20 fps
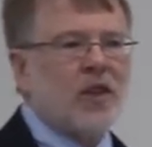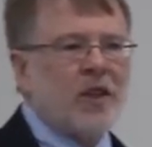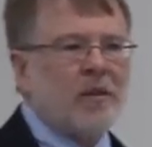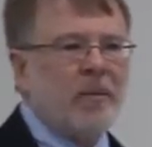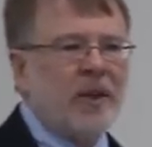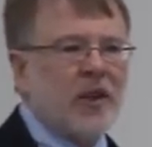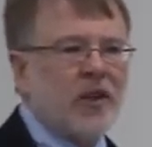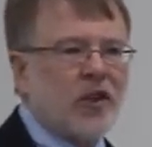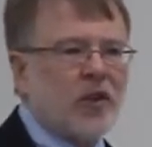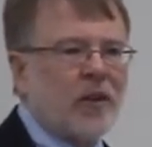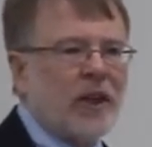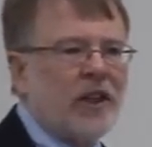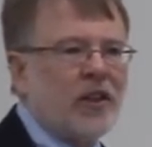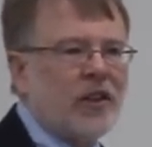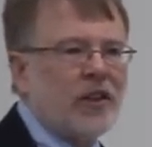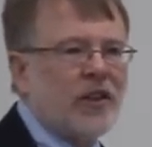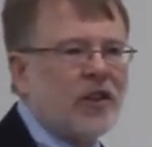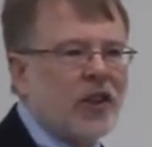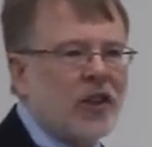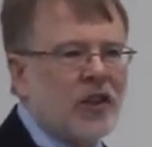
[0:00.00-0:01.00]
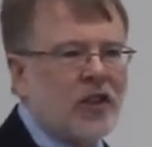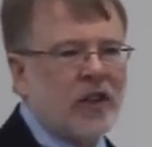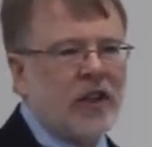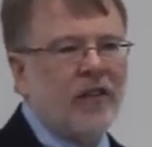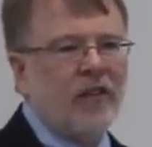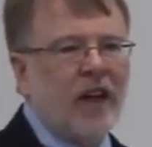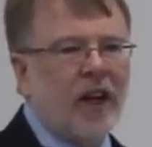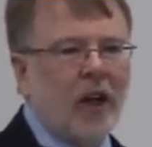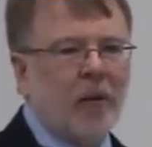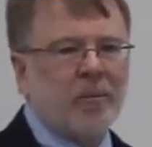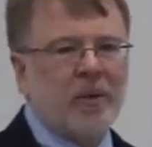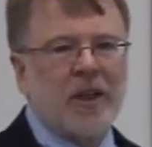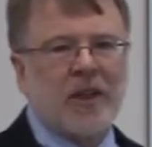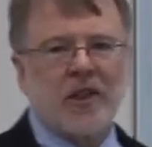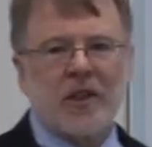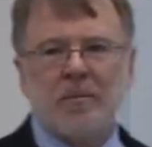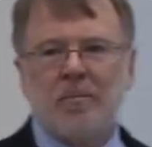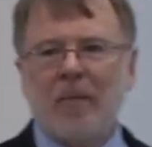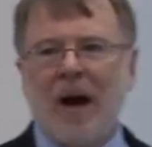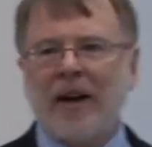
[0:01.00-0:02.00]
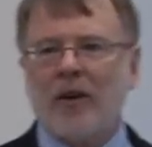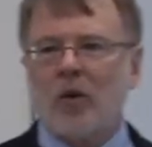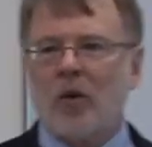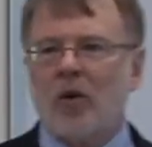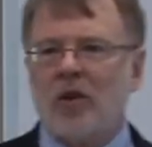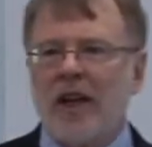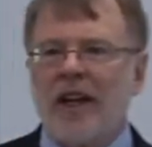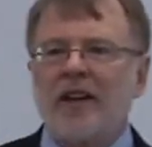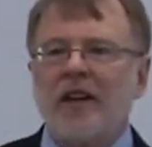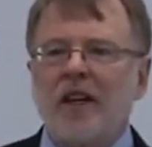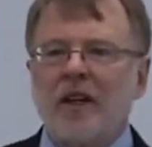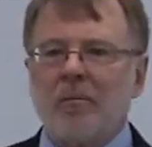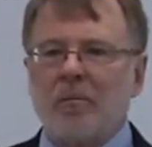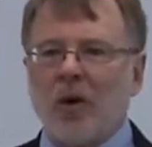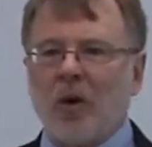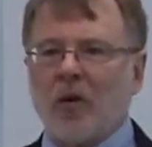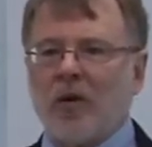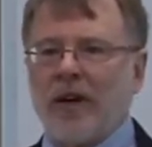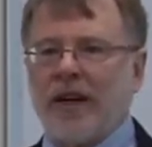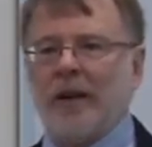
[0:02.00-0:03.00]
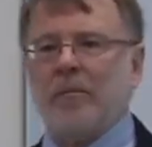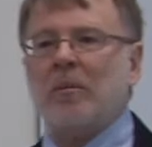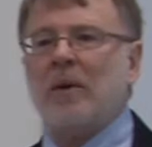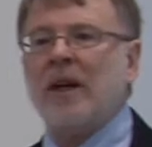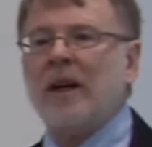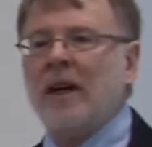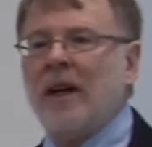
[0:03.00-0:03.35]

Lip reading: Administration just developed its micro-lending program